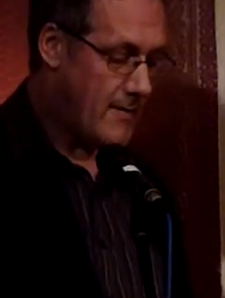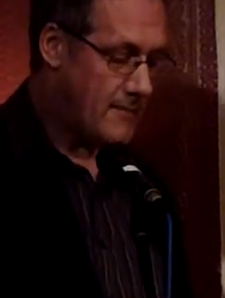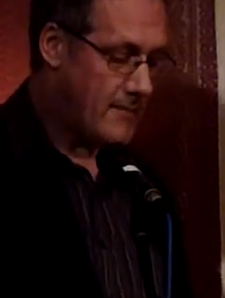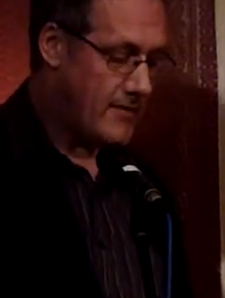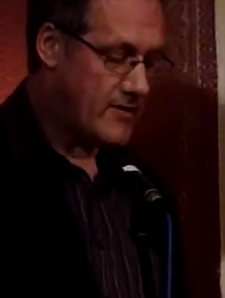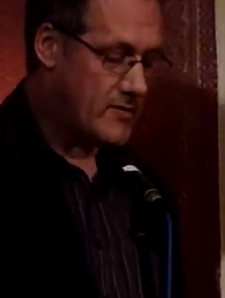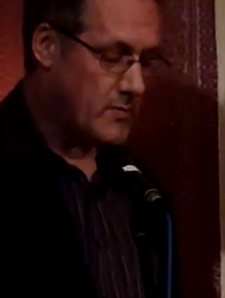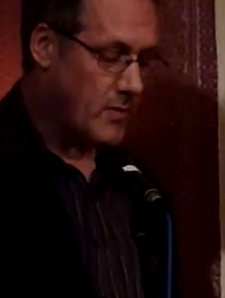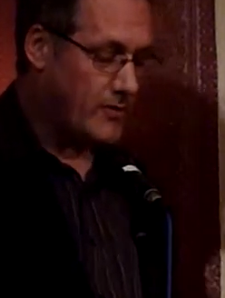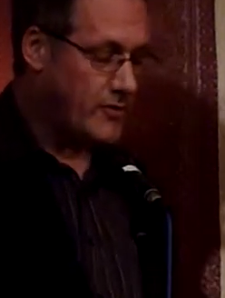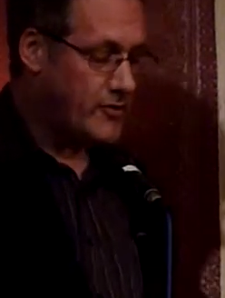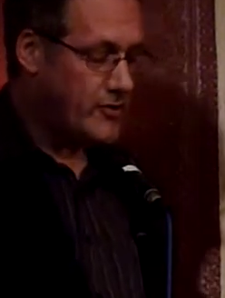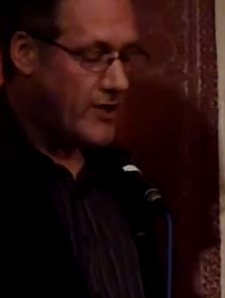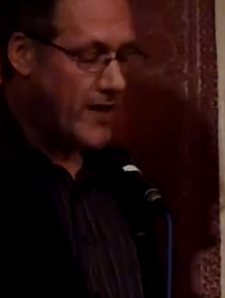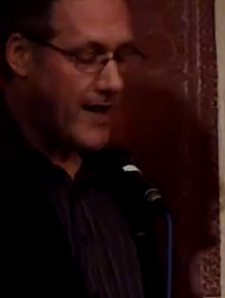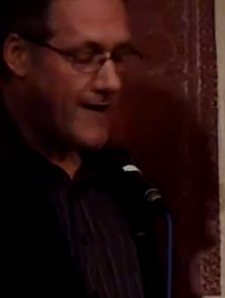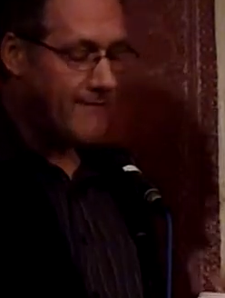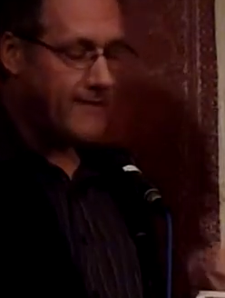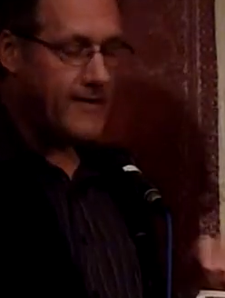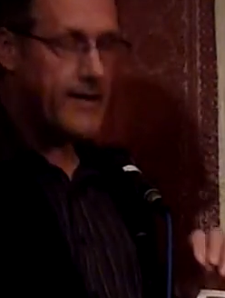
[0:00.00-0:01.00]
But there's one
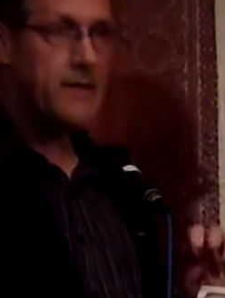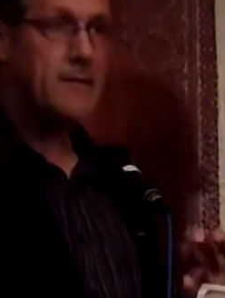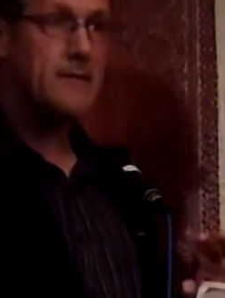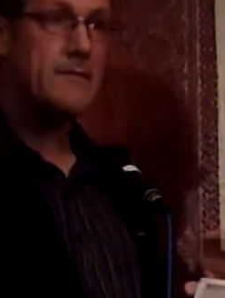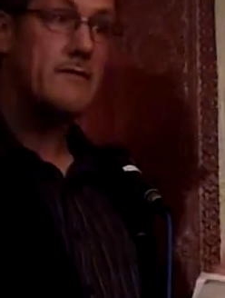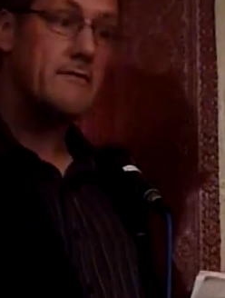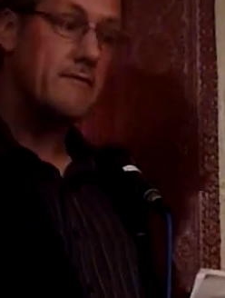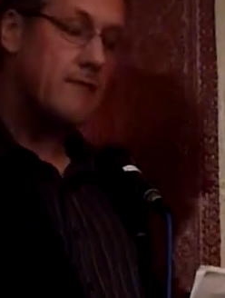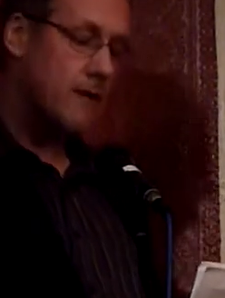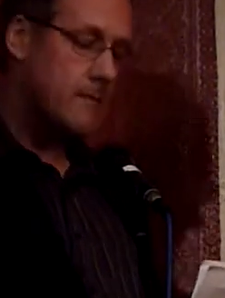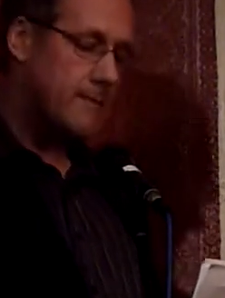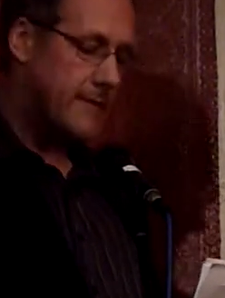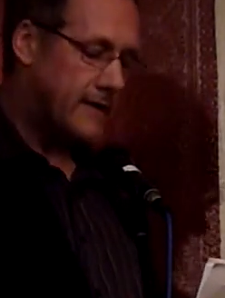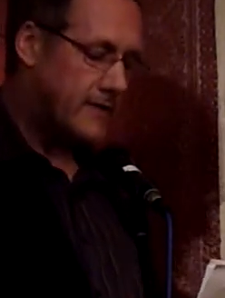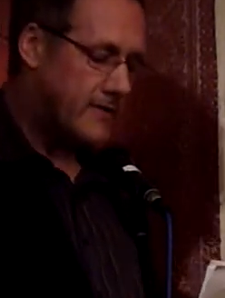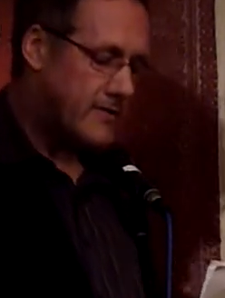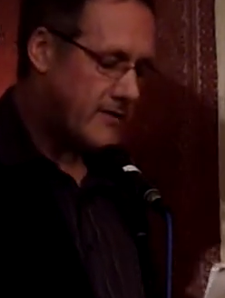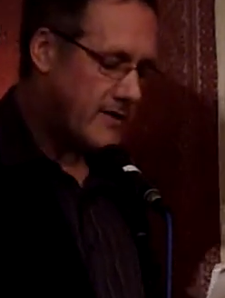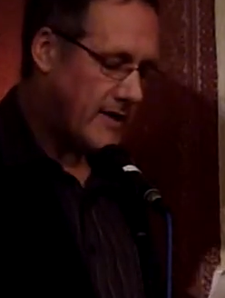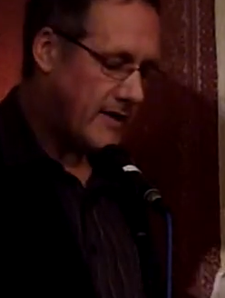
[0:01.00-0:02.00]
chair at the end of the
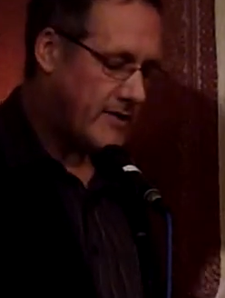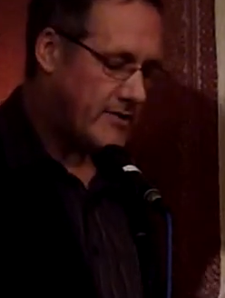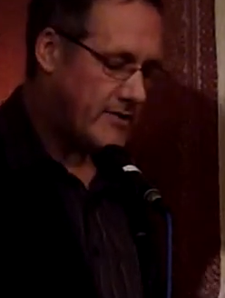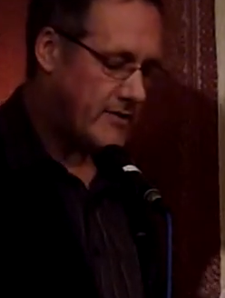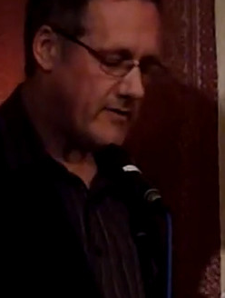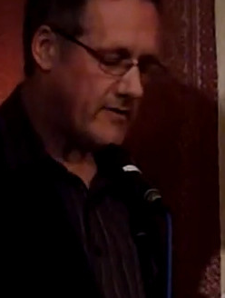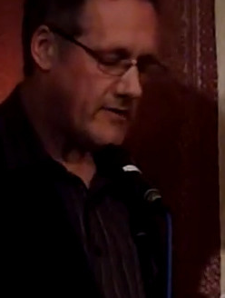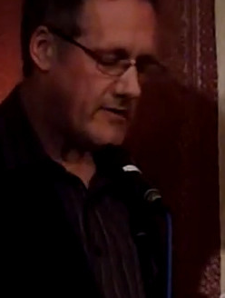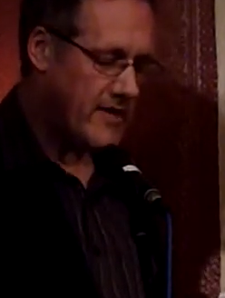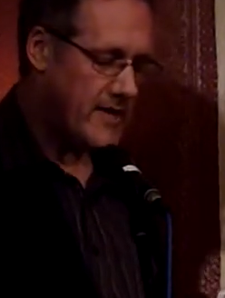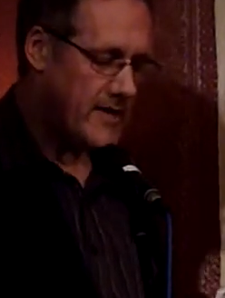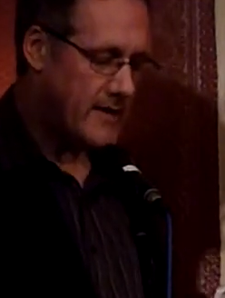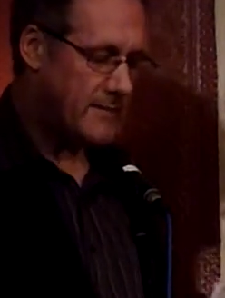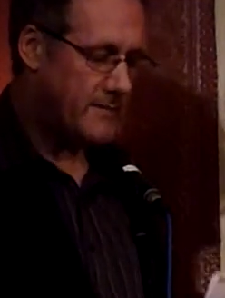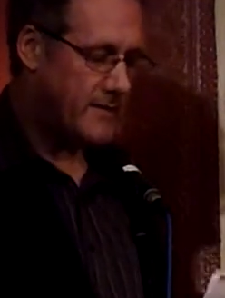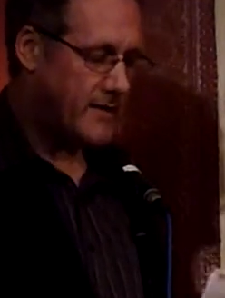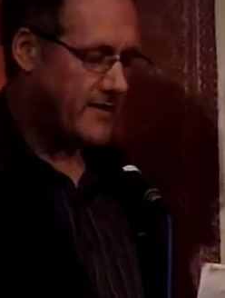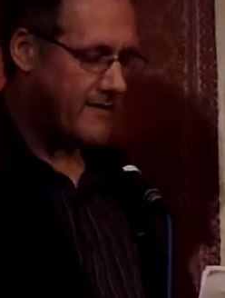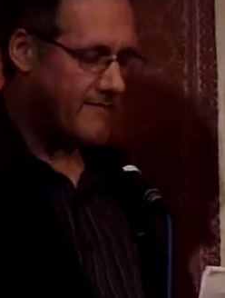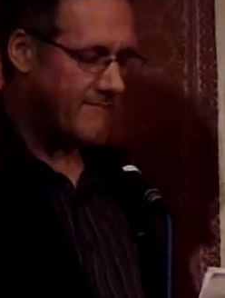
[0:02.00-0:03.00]
romance section that's hidden
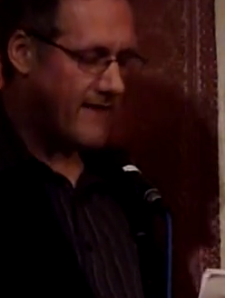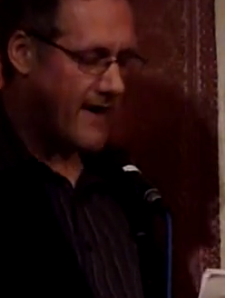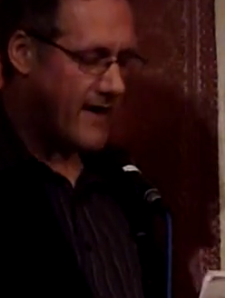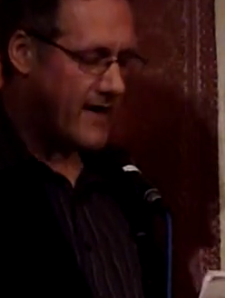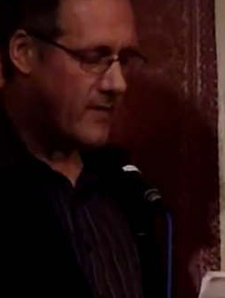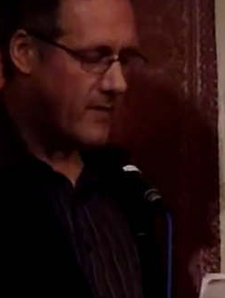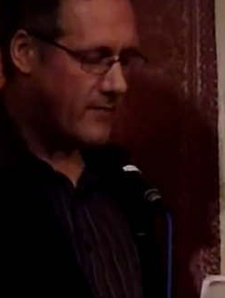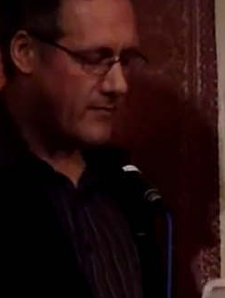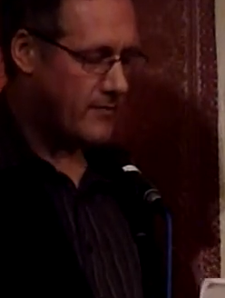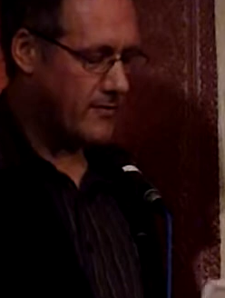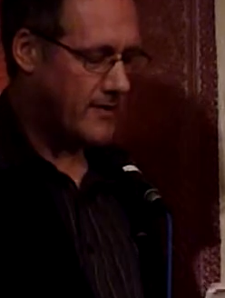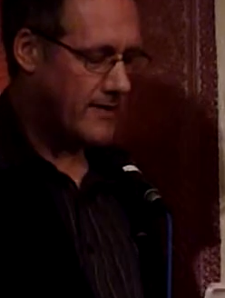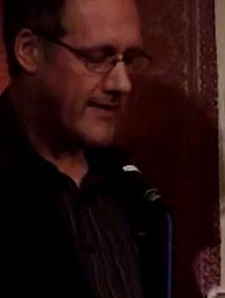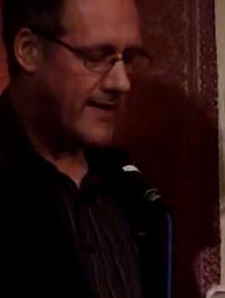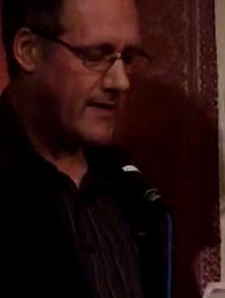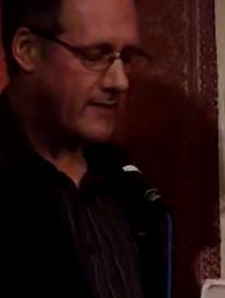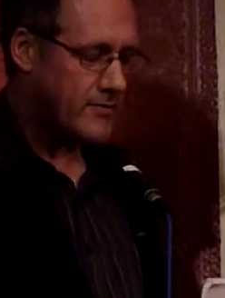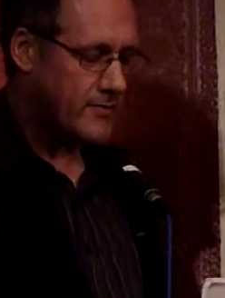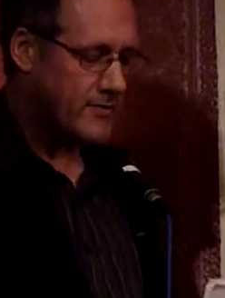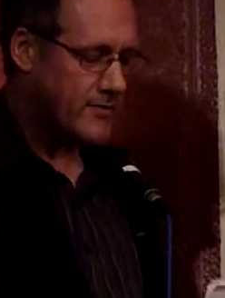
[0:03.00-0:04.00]
by the rack with all the
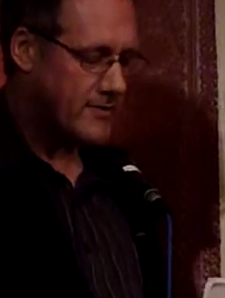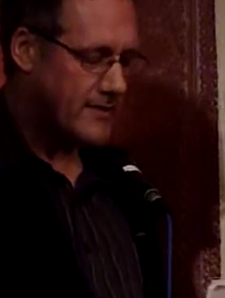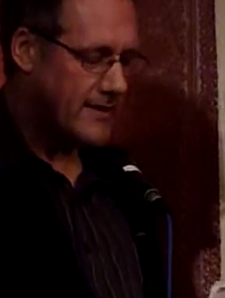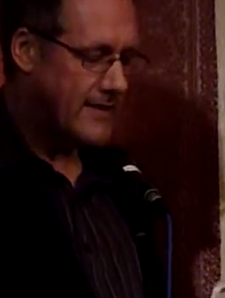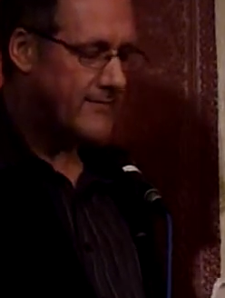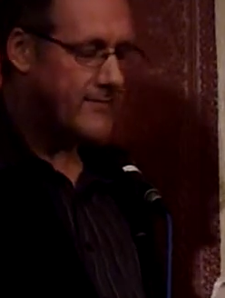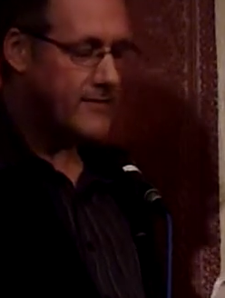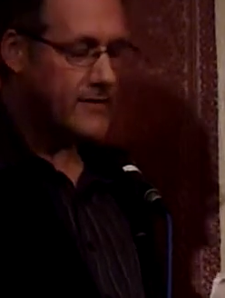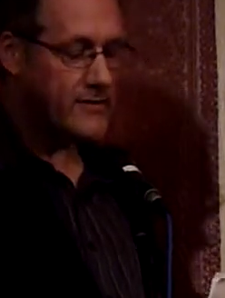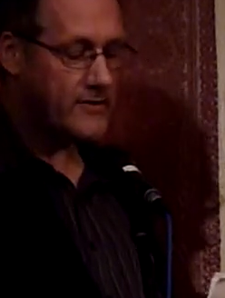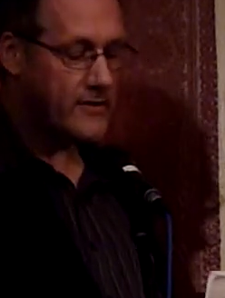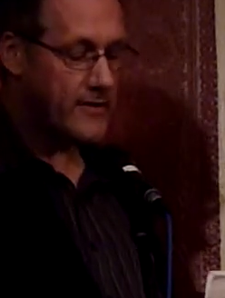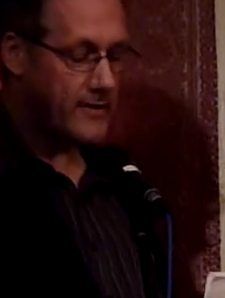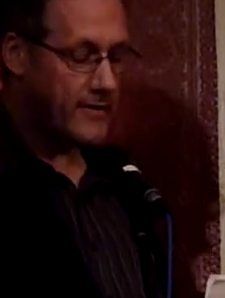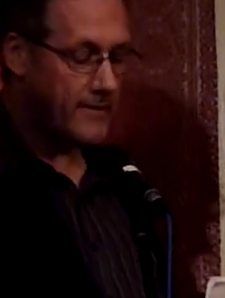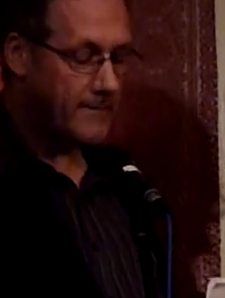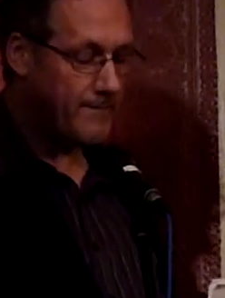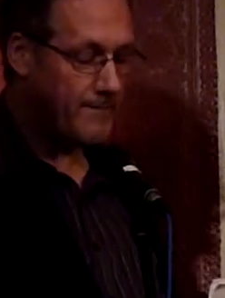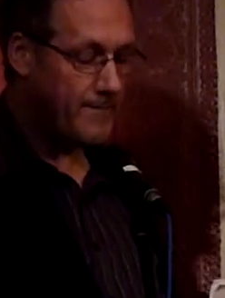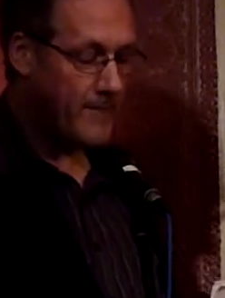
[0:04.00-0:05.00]
council's leaflets on
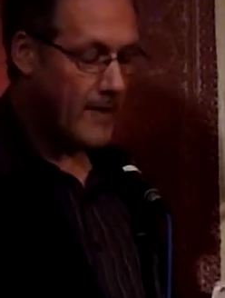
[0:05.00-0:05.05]
it.